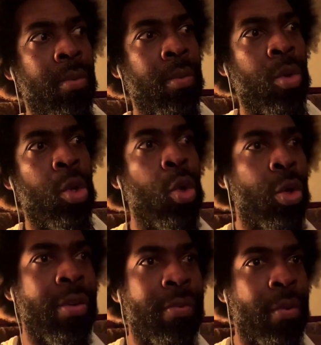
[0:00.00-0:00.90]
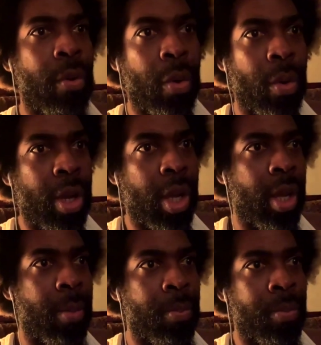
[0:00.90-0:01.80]
looking for
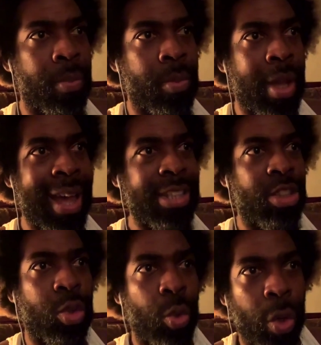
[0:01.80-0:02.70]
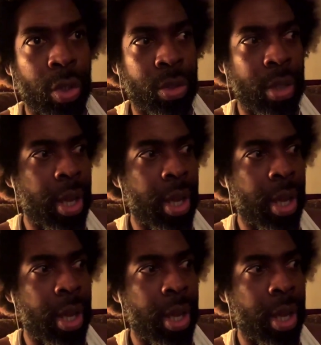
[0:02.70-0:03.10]
answers,